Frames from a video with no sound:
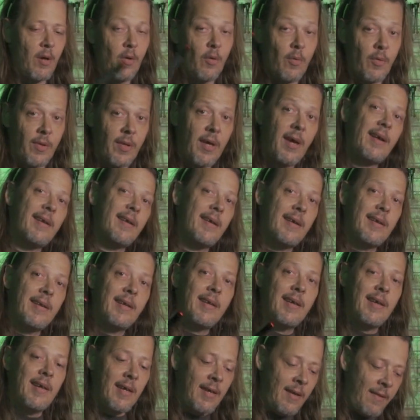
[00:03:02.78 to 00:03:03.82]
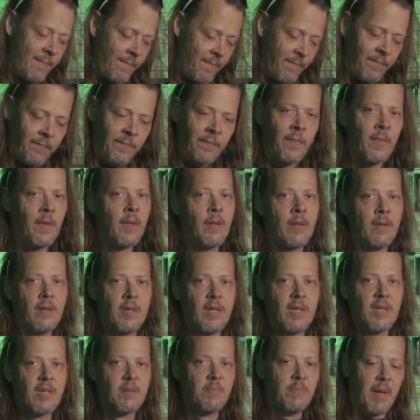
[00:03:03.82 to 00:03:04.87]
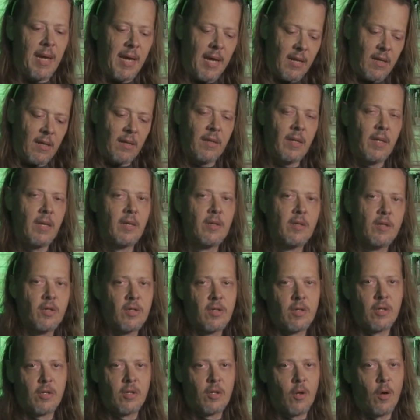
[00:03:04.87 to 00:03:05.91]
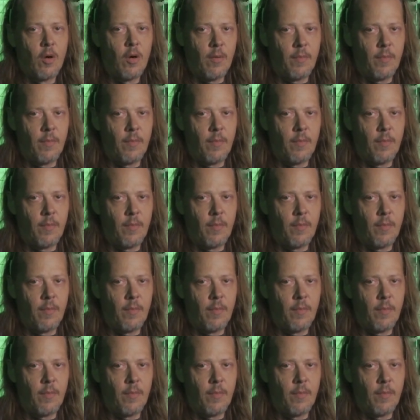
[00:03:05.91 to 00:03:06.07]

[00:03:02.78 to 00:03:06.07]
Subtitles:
who thought I did, dismantled it just to show